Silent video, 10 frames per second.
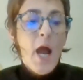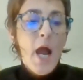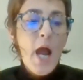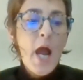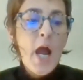
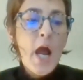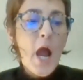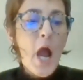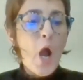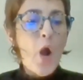
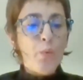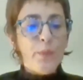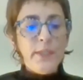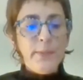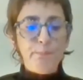how
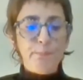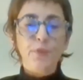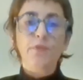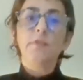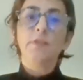we
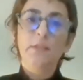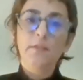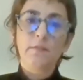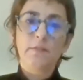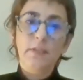put
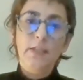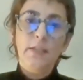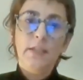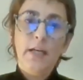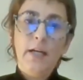this
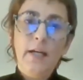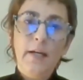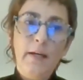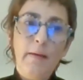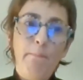in
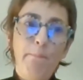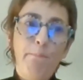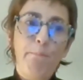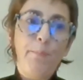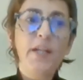a
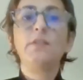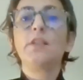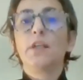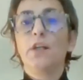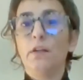
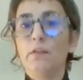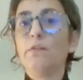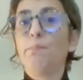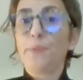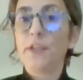
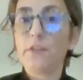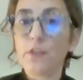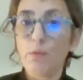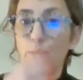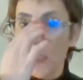practical
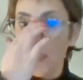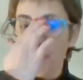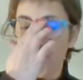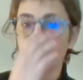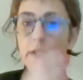
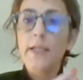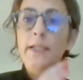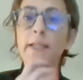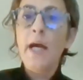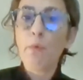way?
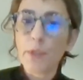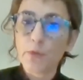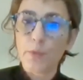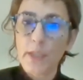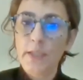In our
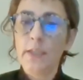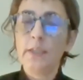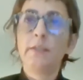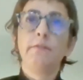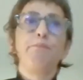
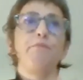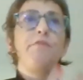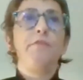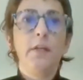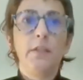training,
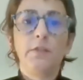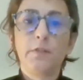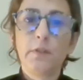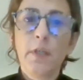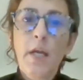
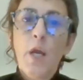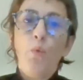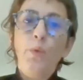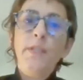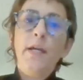first,
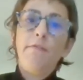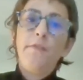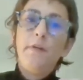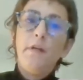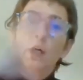we
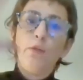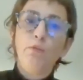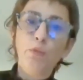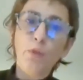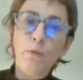have a
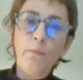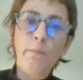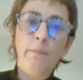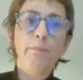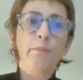
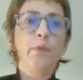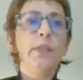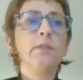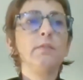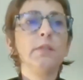room
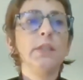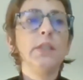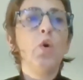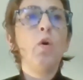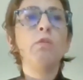with
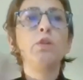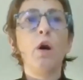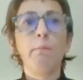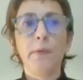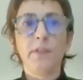all
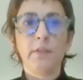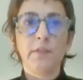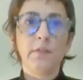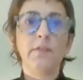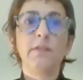
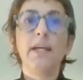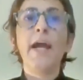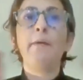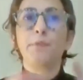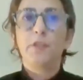competences
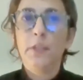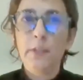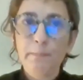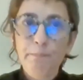empty,